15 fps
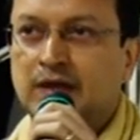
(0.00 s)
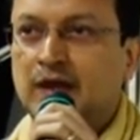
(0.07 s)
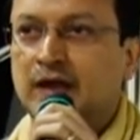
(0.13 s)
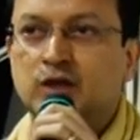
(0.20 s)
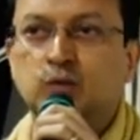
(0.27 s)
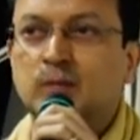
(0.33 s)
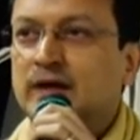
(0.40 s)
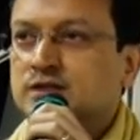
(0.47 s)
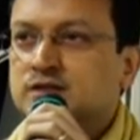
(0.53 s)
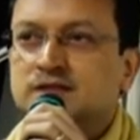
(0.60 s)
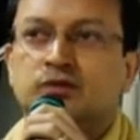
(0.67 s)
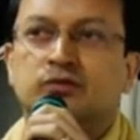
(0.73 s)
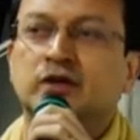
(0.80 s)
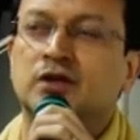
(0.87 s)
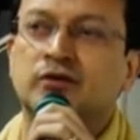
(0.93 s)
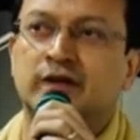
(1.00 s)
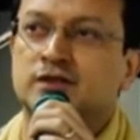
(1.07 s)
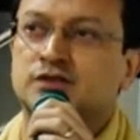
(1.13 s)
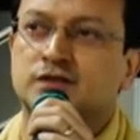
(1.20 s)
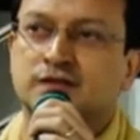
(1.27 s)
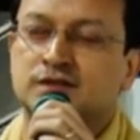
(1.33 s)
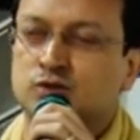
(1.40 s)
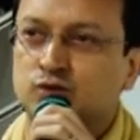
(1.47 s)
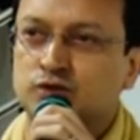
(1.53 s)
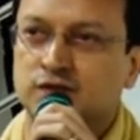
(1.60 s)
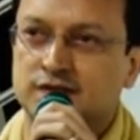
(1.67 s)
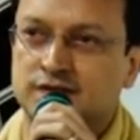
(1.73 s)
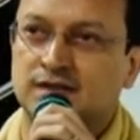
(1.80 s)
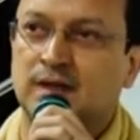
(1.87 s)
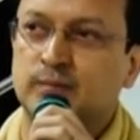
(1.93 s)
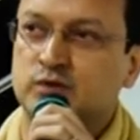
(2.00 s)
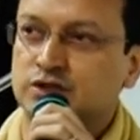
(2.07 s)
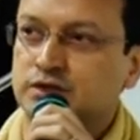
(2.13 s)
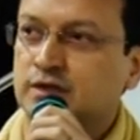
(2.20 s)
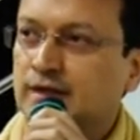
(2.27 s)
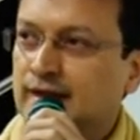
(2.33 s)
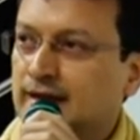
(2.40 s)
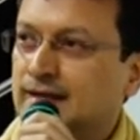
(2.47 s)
and you might just rearrange this social sculpture